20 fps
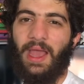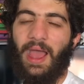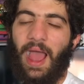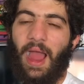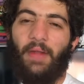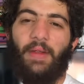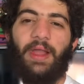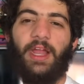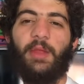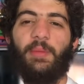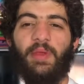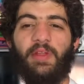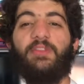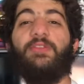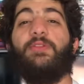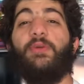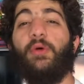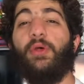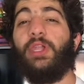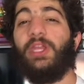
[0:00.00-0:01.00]
I recommend
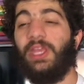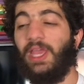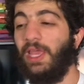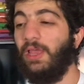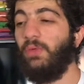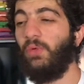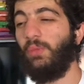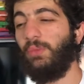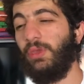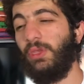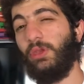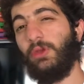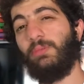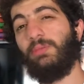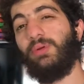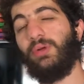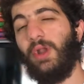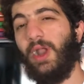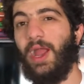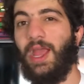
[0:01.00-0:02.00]
48 will be your
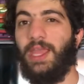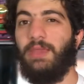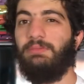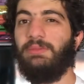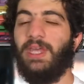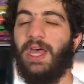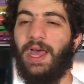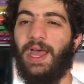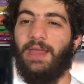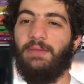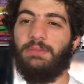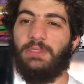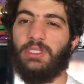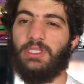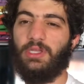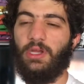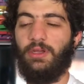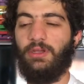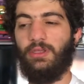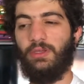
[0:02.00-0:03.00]
prime time to
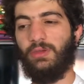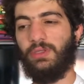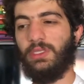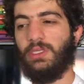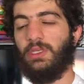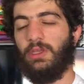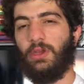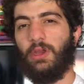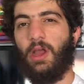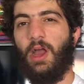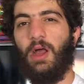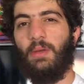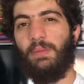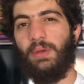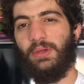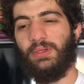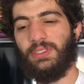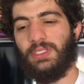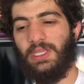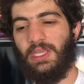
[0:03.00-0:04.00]
start using your
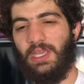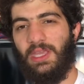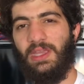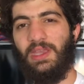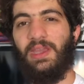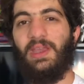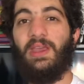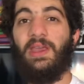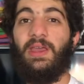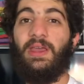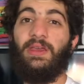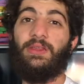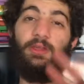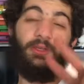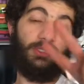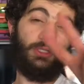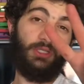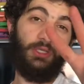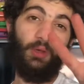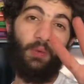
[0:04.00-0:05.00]
compost tea.
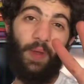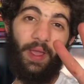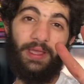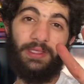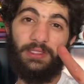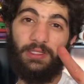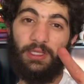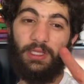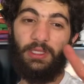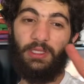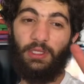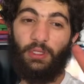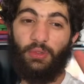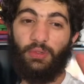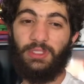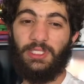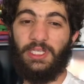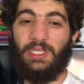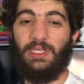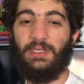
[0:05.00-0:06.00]
There's 2 ways you can
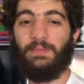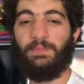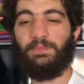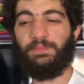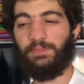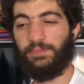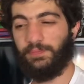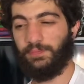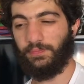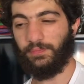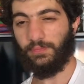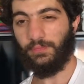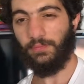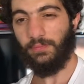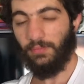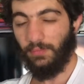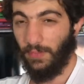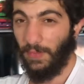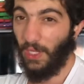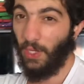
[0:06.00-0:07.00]
use it.
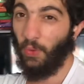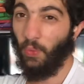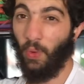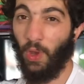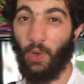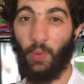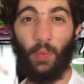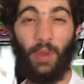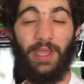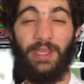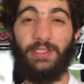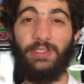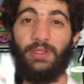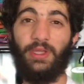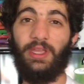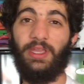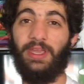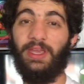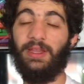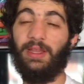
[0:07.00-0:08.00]
One way is you
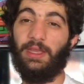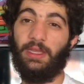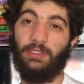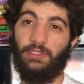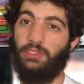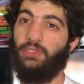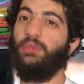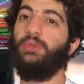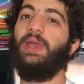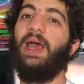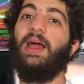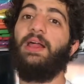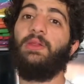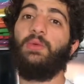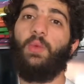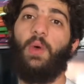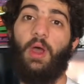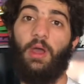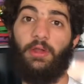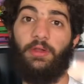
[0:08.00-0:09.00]
could get like a
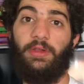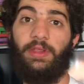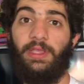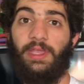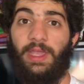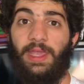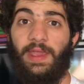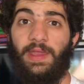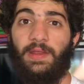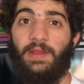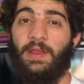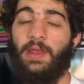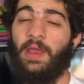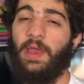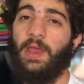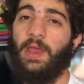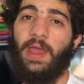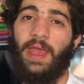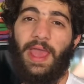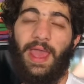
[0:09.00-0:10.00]
2-gallon watering can,
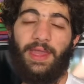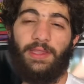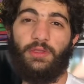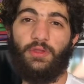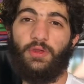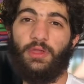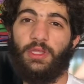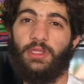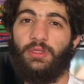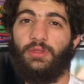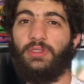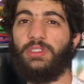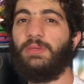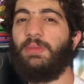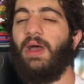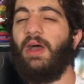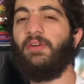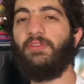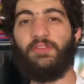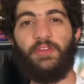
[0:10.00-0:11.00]
and you can use
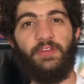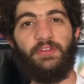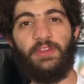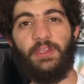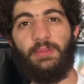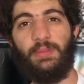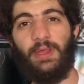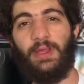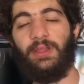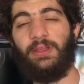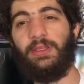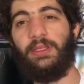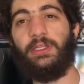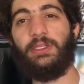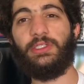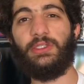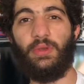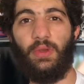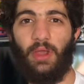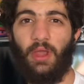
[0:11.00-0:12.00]
about 50
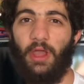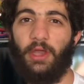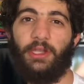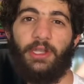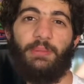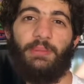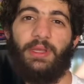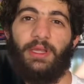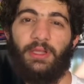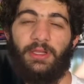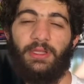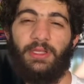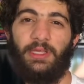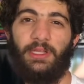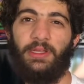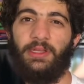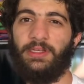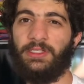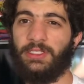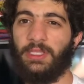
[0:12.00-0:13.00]
milliliters to 100
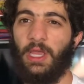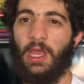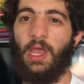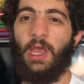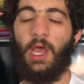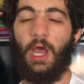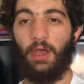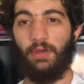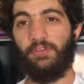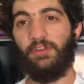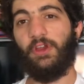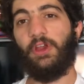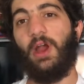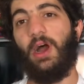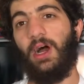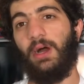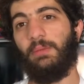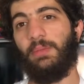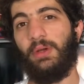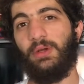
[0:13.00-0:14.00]
milliliters of your
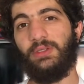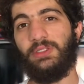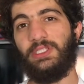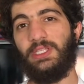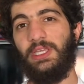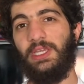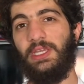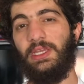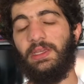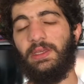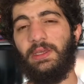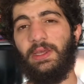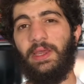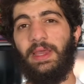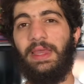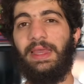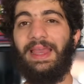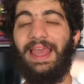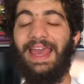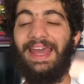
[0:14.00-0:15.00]
compost tea
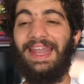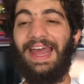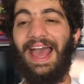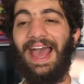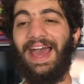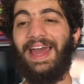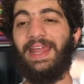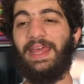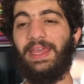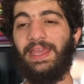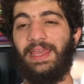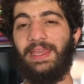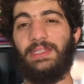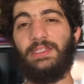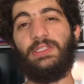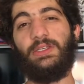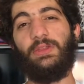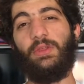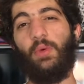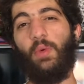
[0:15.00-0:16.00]
and add it
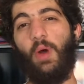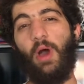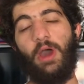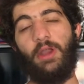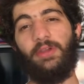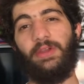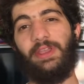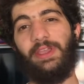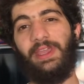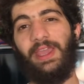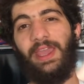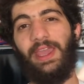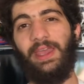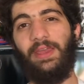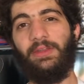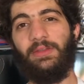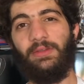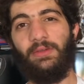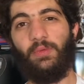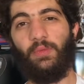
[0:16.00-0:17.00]
into the watering
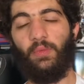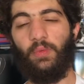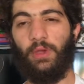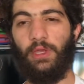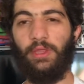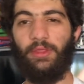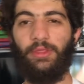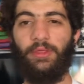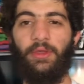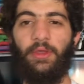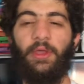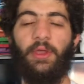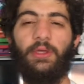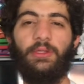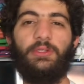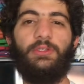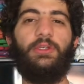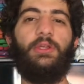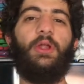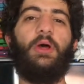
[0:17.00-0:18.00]
can with,
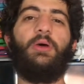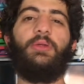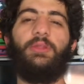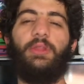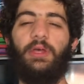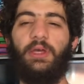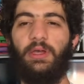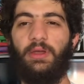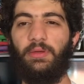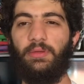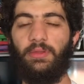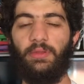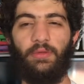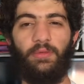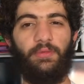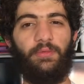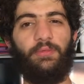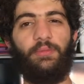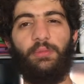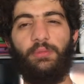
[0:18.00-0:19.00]
you know,
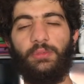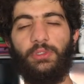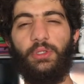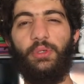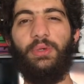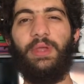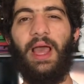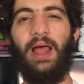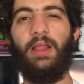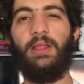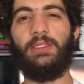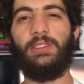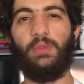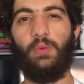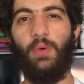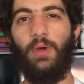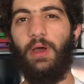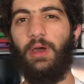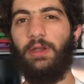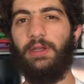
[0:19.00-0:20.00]
the 2 gallons of
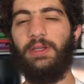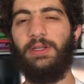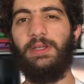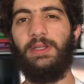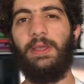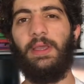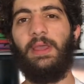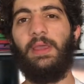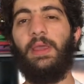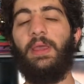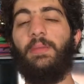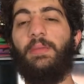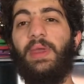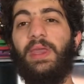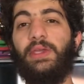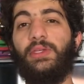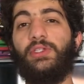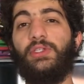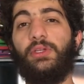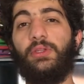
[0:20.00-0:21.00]
water.
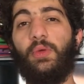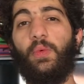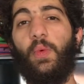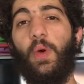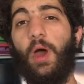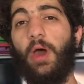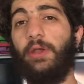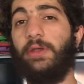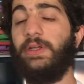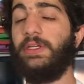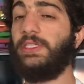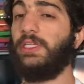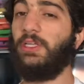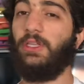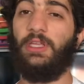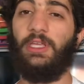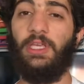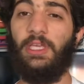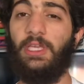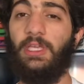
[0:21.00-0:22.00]
Make sure the water is
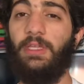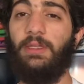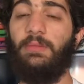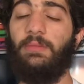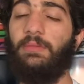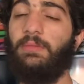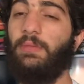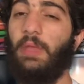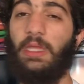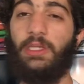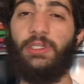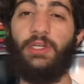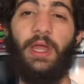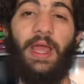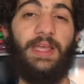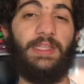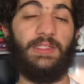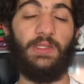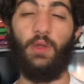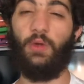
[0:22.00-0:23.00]
clean. Make sure it
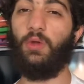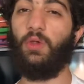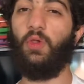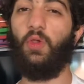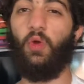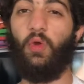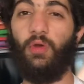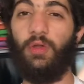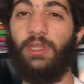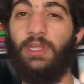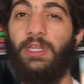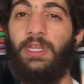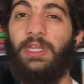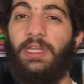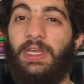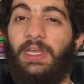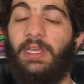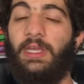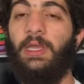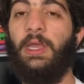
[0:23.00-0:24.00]
has no chlorine in
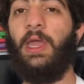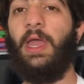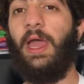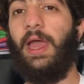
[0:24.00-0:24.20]
it.